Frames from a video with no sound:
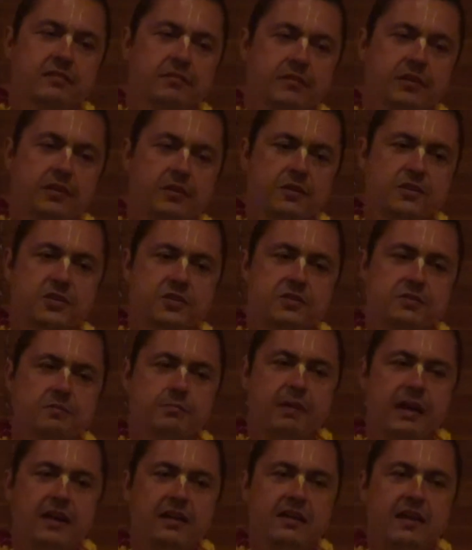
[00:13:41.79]
Because
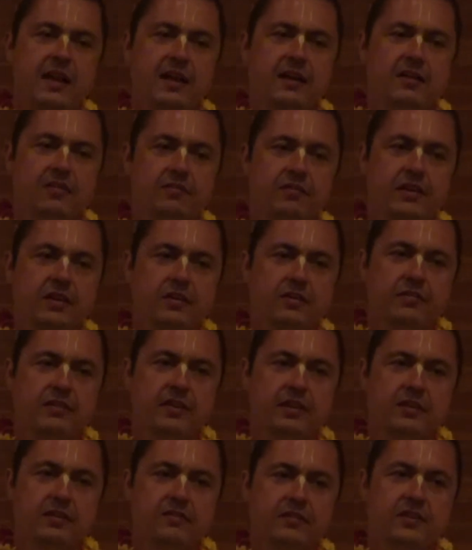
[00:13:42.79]
by then,
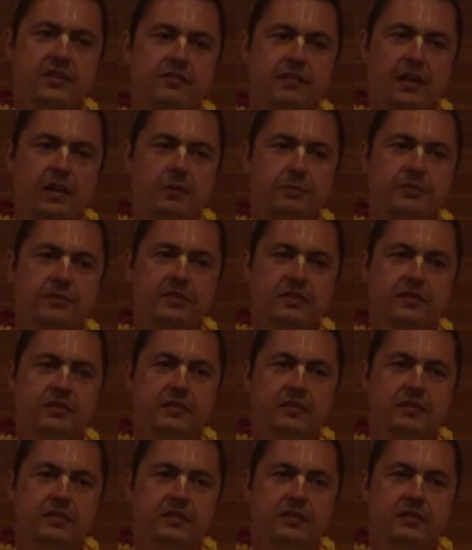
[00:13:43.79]
we developed